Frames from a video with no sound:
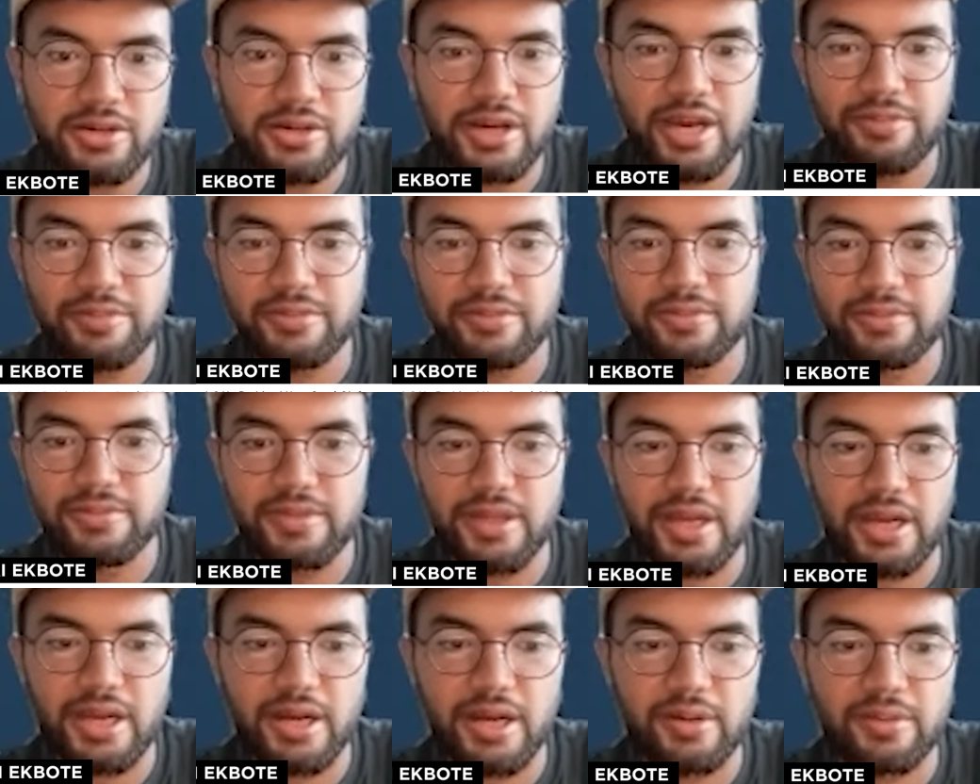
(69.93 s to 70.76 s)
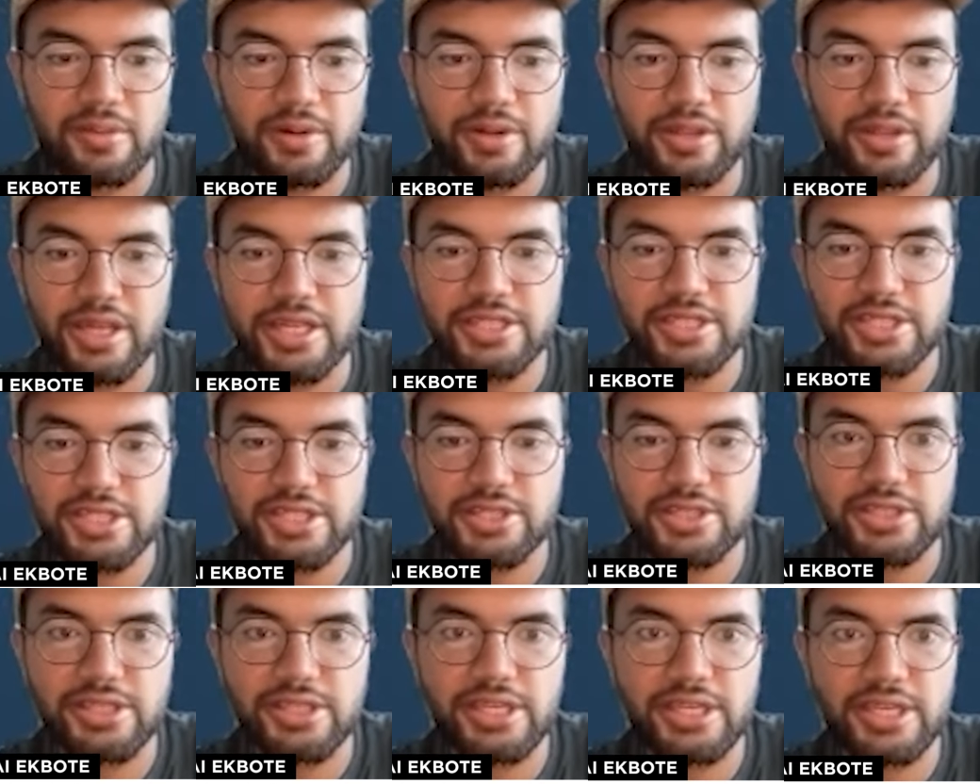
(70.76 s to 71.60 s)
I'm one of the
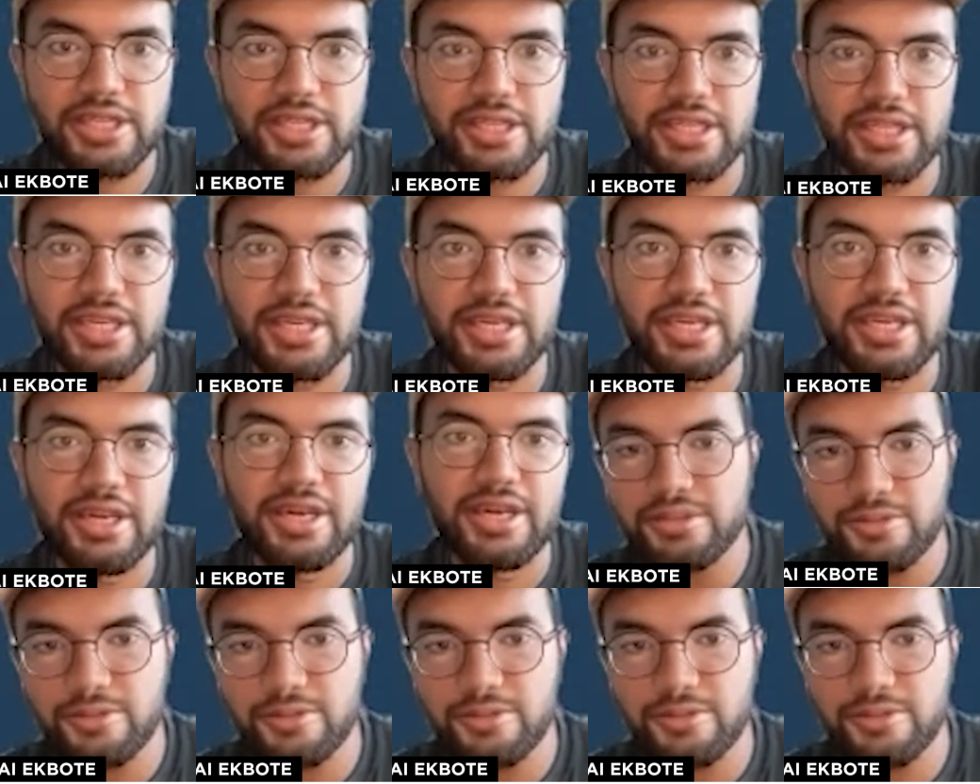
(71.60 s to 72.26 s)
engineers leading the